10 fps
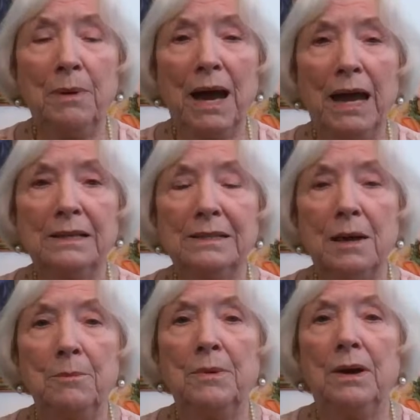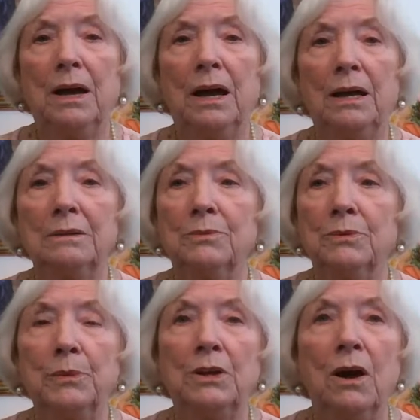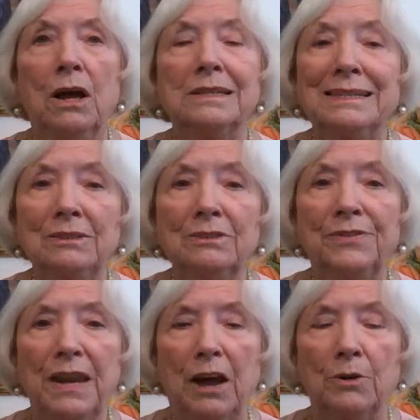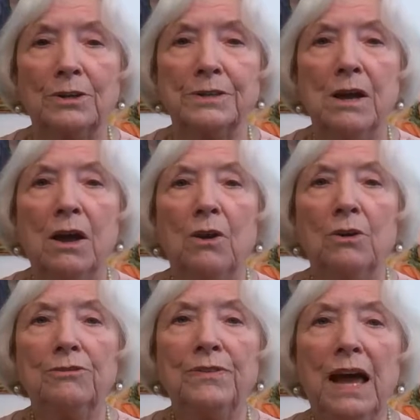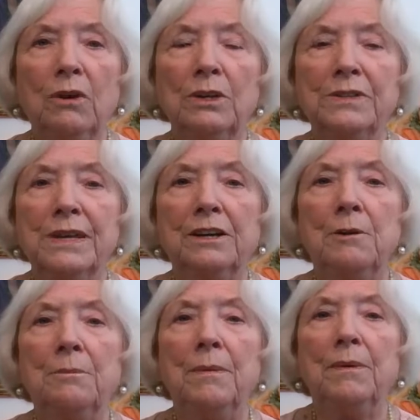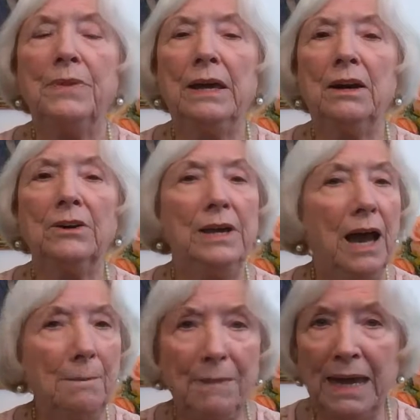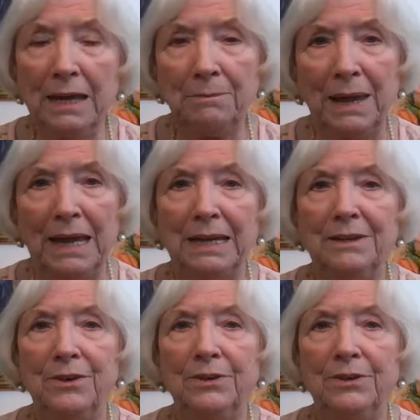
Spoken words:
buy some what we call silk flowers or flowers that are not man-made.